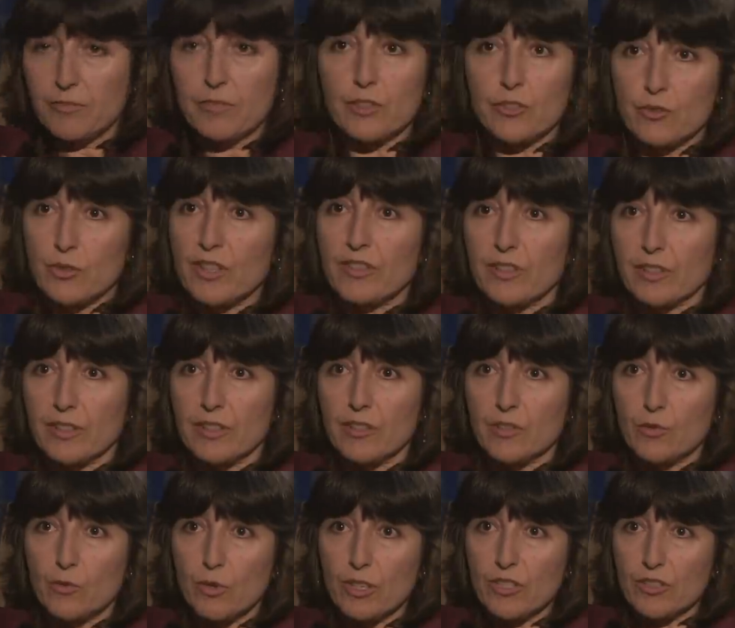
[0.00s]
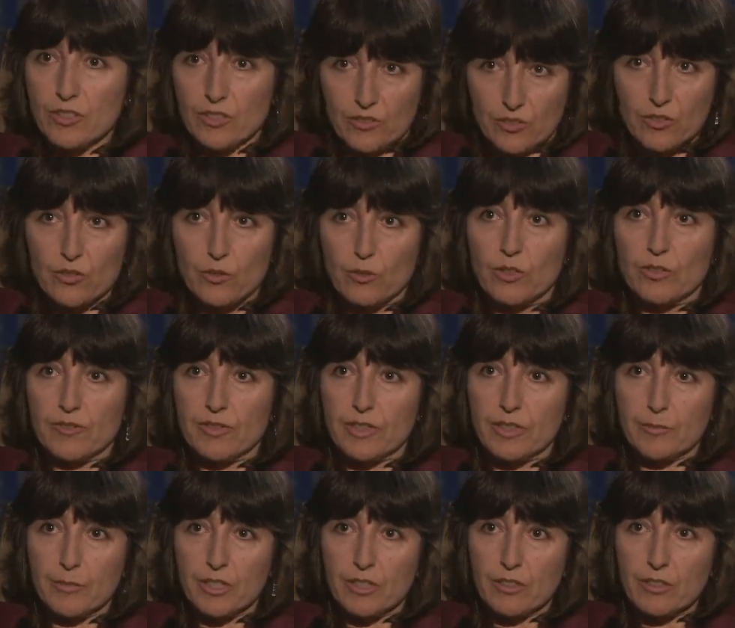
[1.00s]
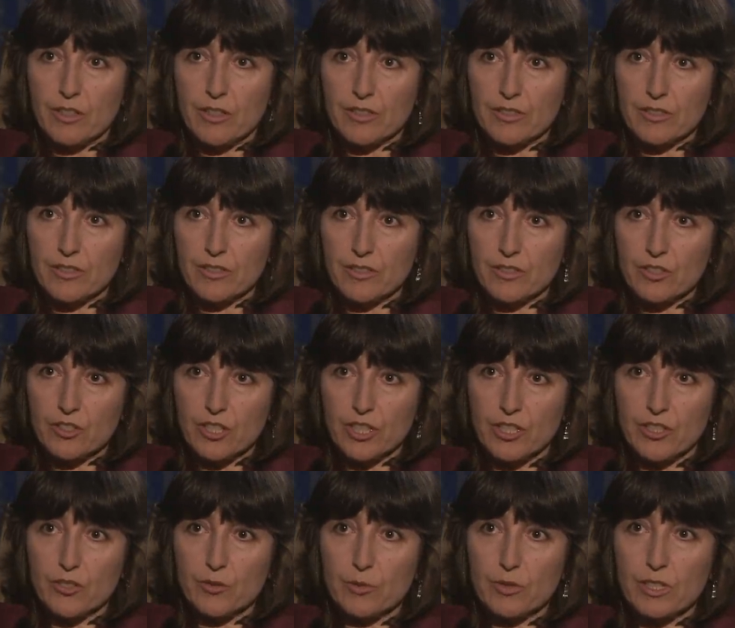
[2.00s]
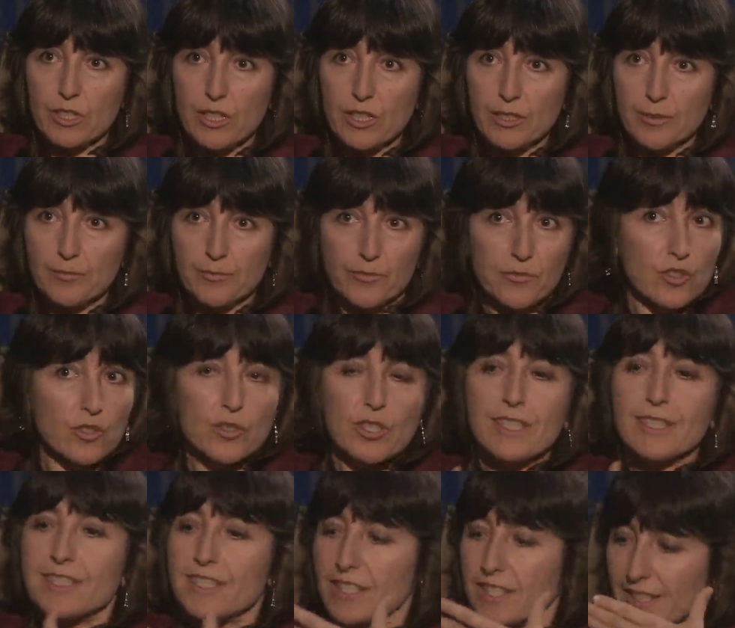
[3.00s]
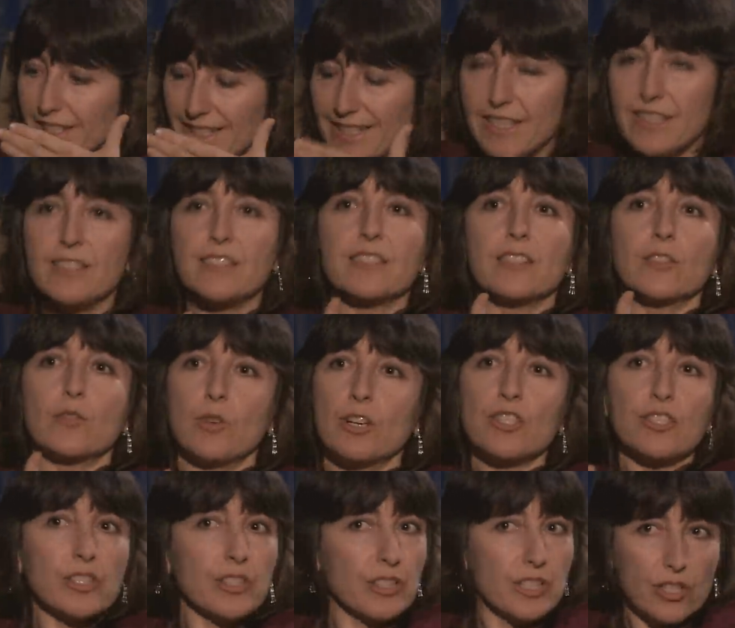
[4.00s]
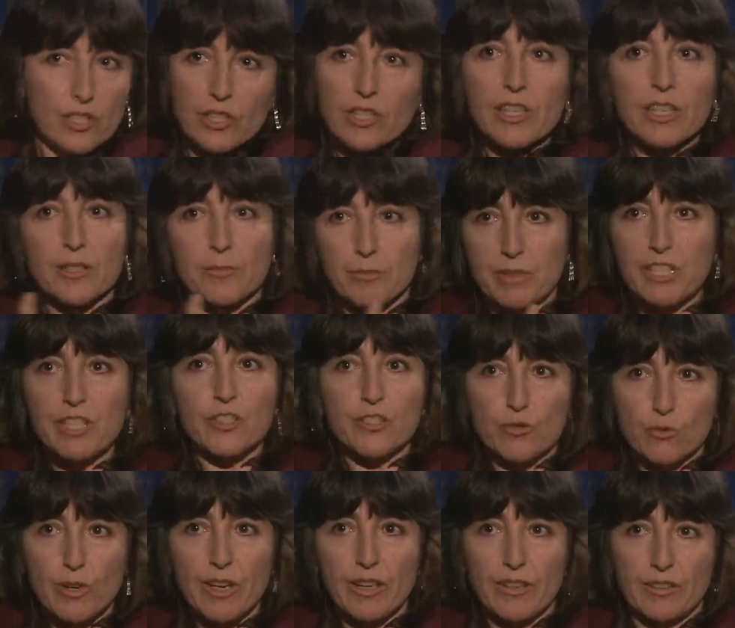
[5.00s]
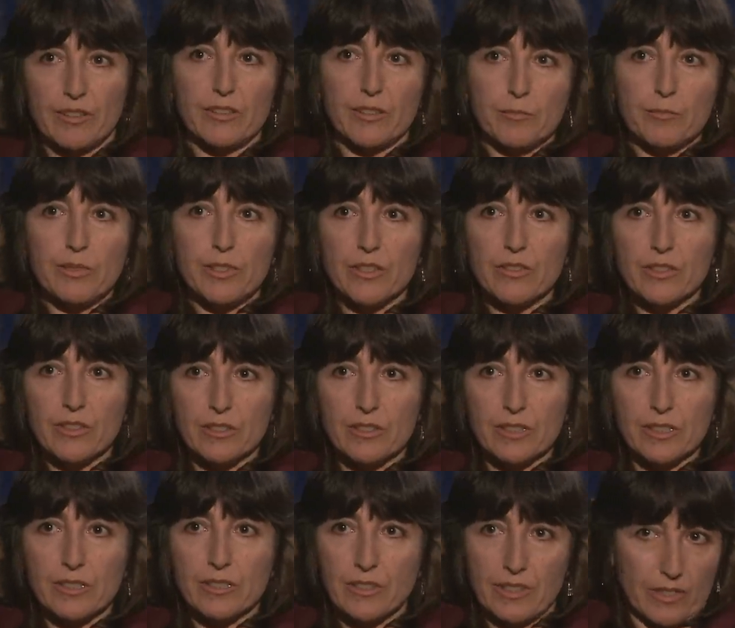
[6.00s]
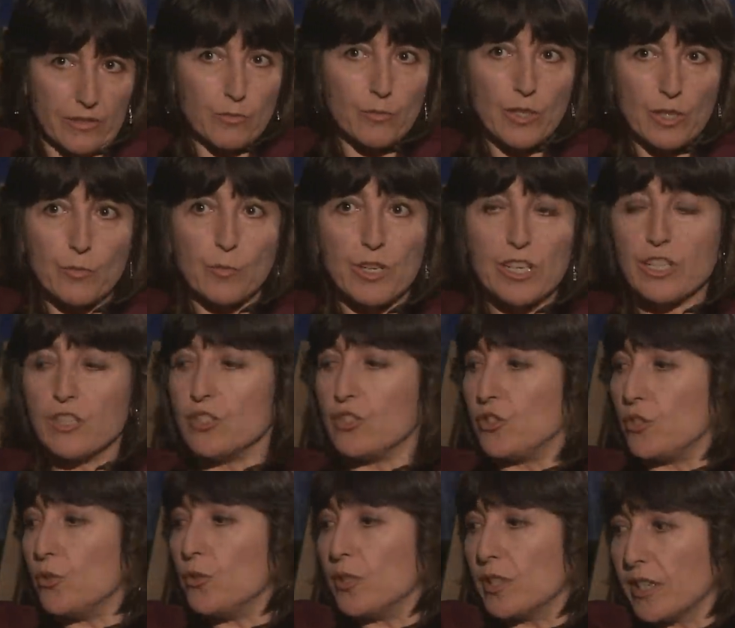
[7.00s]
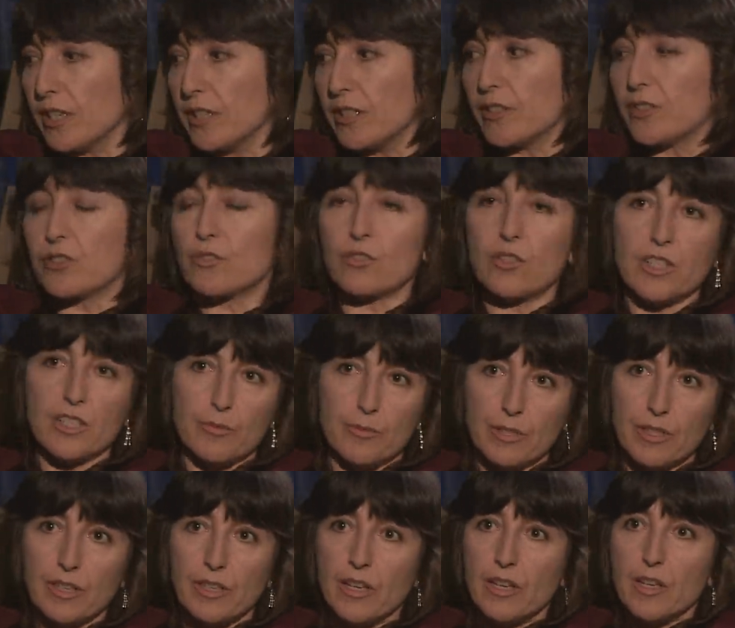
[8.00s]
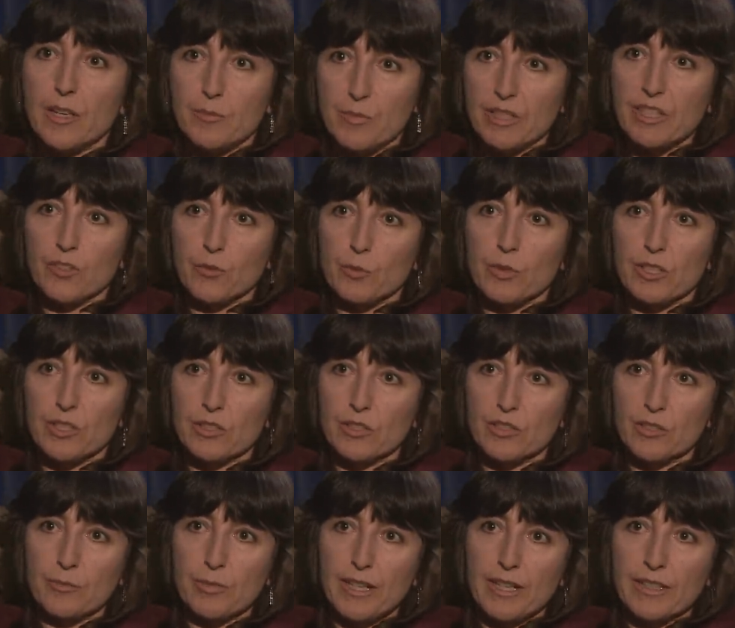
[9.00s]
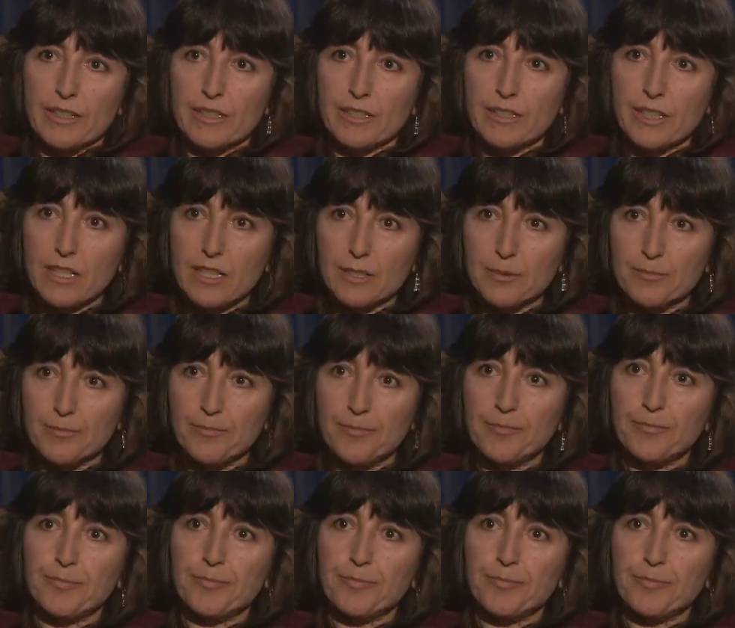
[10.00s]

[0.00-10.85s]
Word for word: addressing these questions. Do the fundamental constants change with time? So it is a question that can be addressed empirically, and we can do that in astronomy because we can look back in time.